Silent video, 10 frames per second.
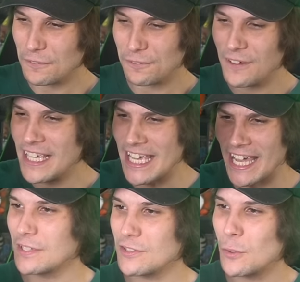figure.
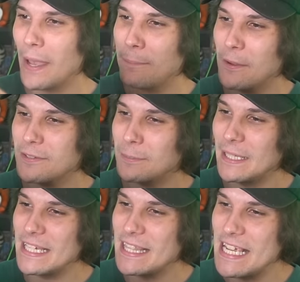This is quite
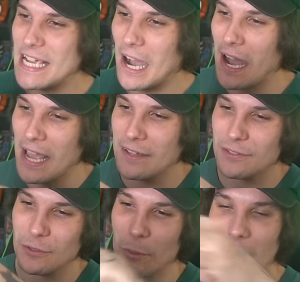possibly the
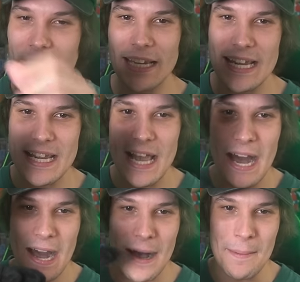highest quality
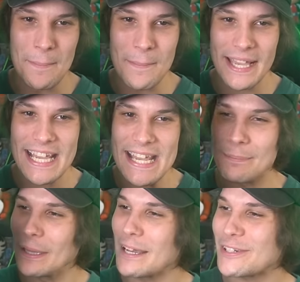uh, Mickey
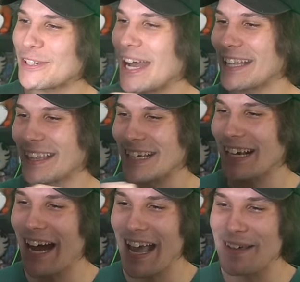plush I
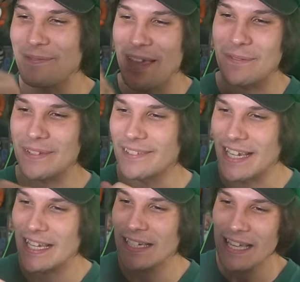think I have ever
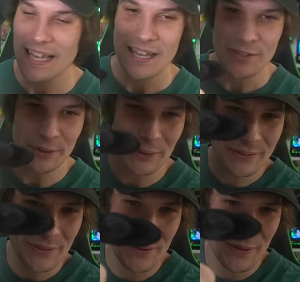seen. You'll
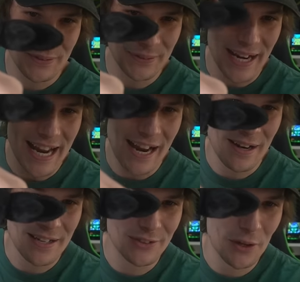also notice right here,
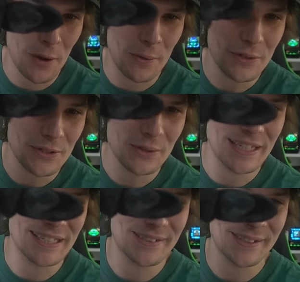his coat, you
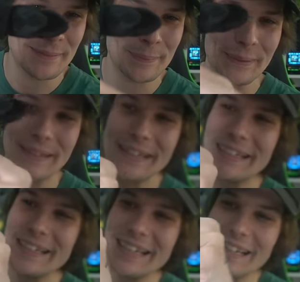can zip
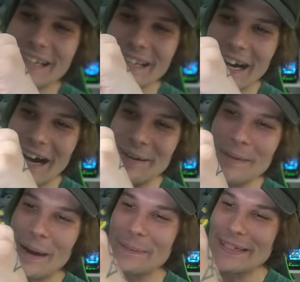um,
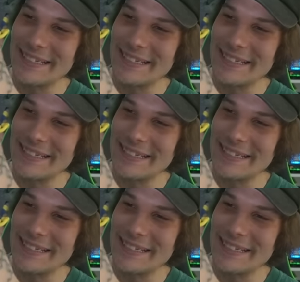up and